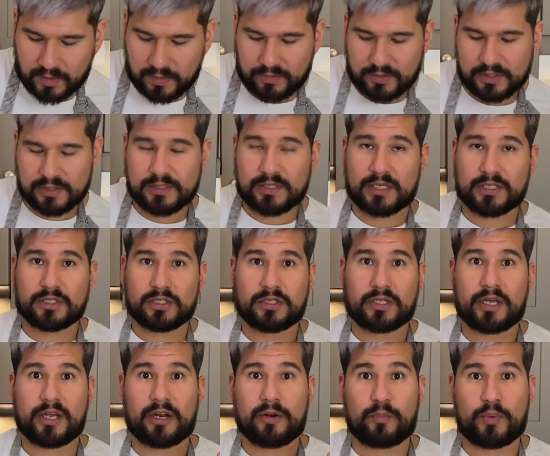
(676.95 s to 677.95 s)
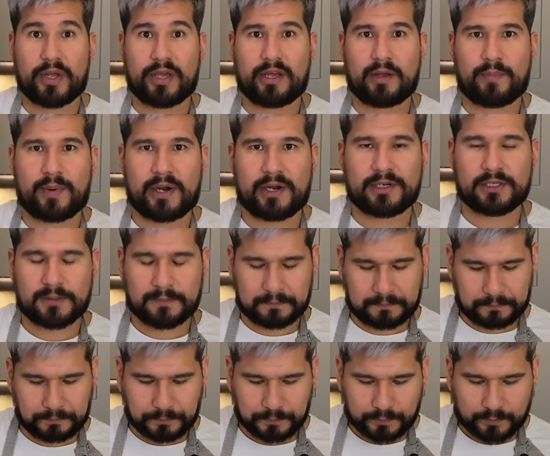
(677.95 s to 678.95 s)
They started to kind of break apart
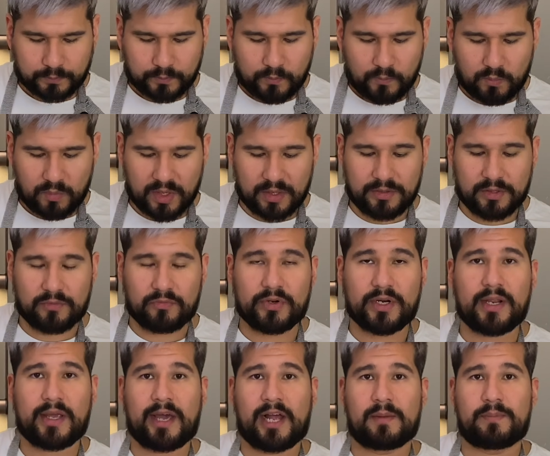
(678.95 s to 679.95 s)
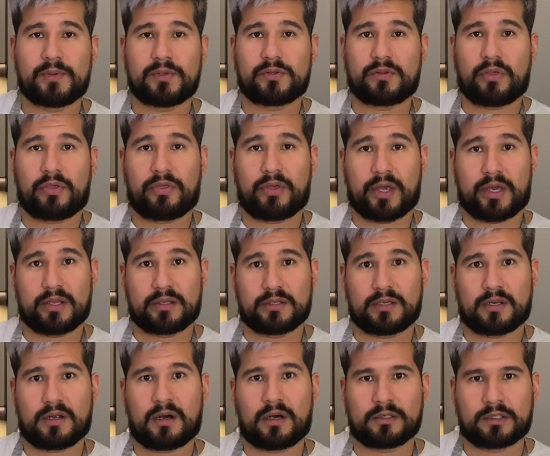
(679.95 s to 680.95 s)
and they're really helping to thicken
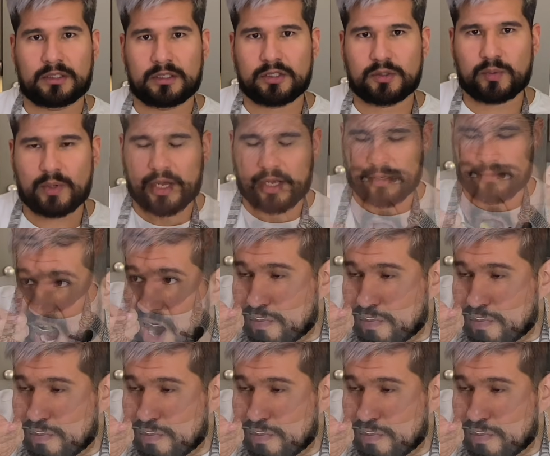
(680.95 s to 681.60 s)
the coddle as well.